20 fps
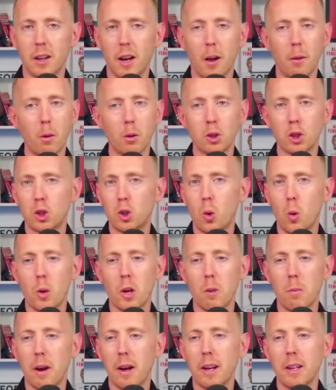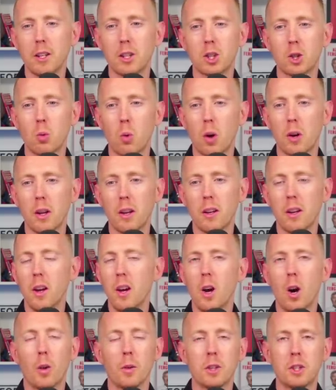I'm not just talking about getting the squad in
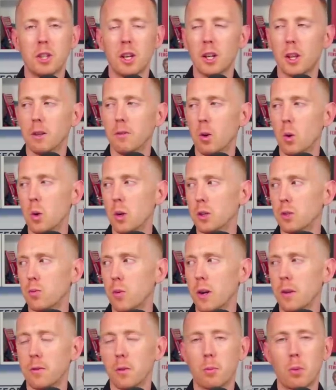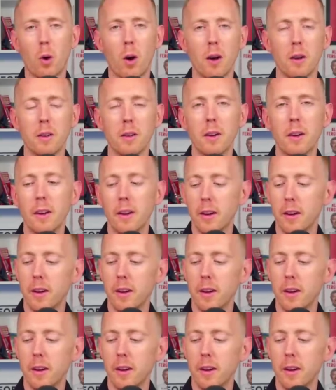on the 6th of August ready for Brighton.